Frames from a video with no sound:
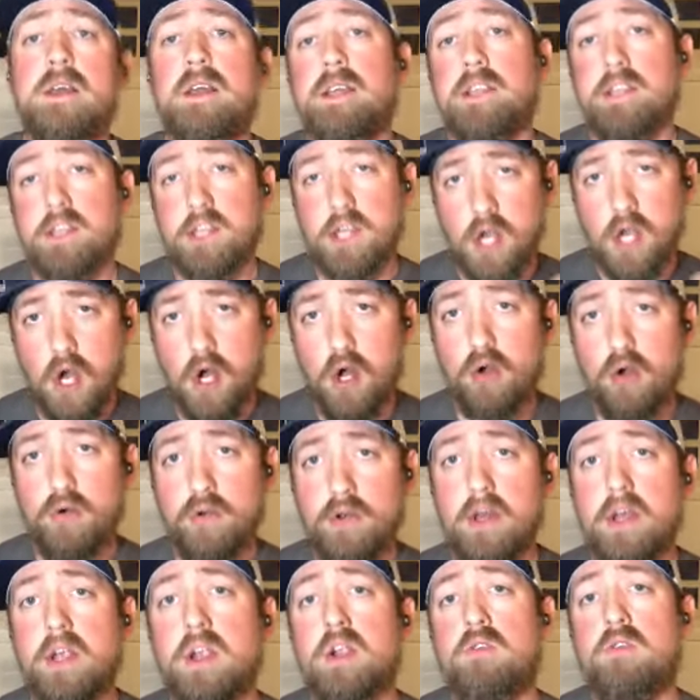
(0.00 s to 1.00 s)
and code
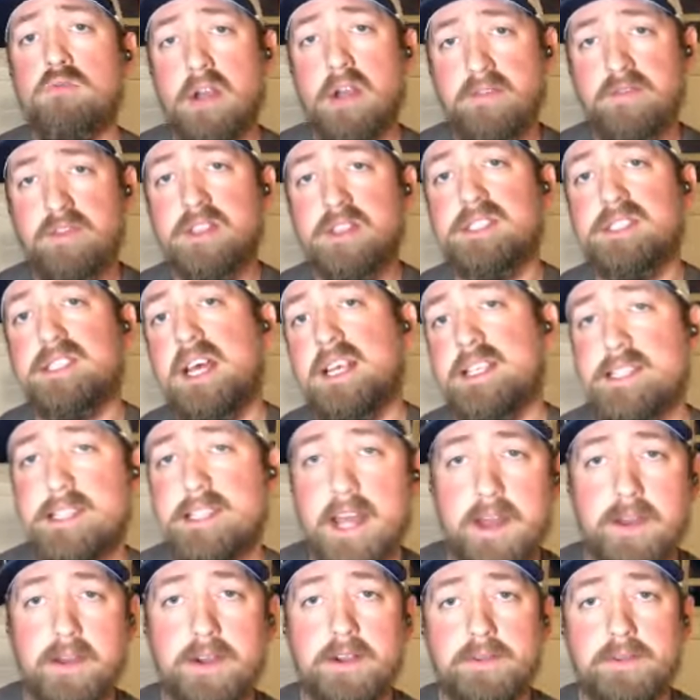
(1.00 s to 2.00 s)
reference that standard.